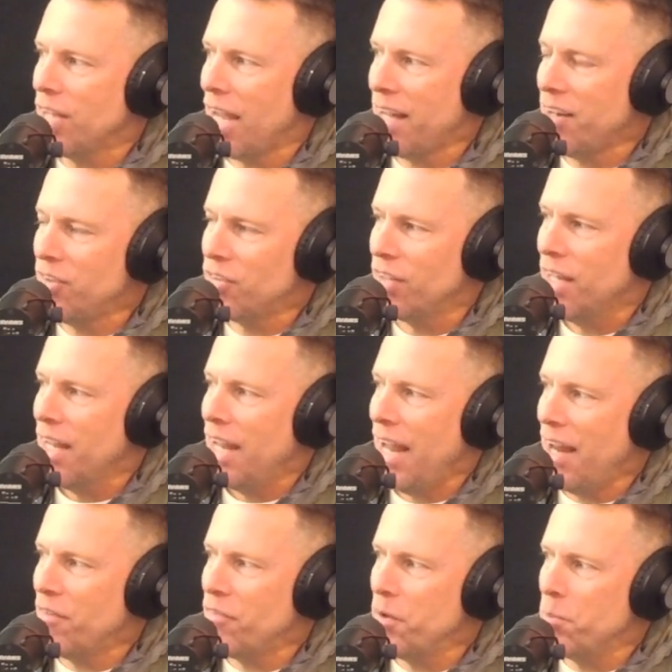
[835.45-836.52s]
How does
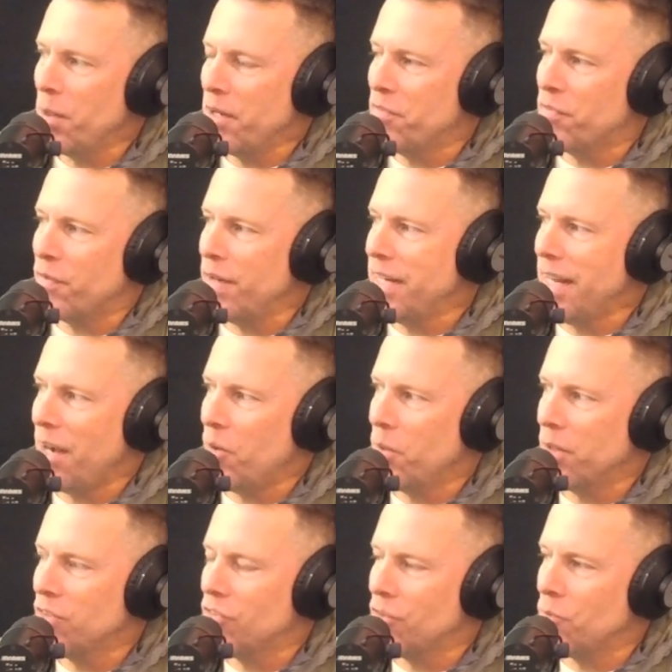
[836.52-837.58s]
everybody freak out
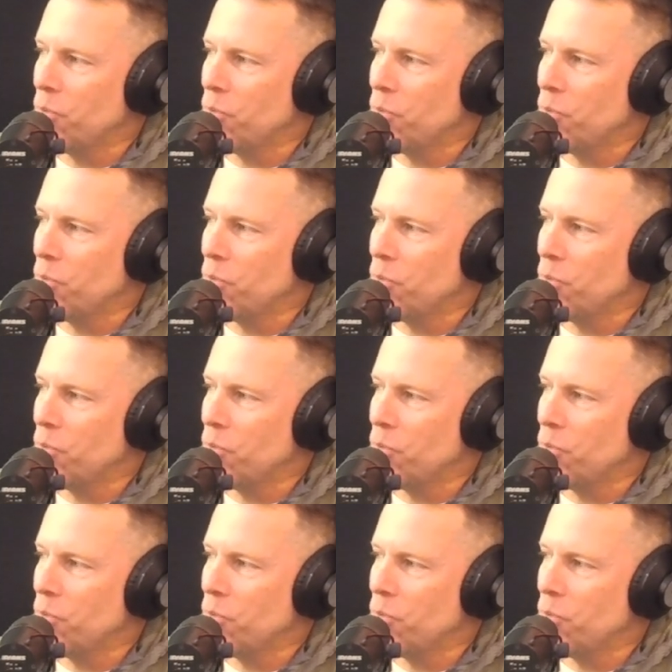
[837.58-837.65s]
when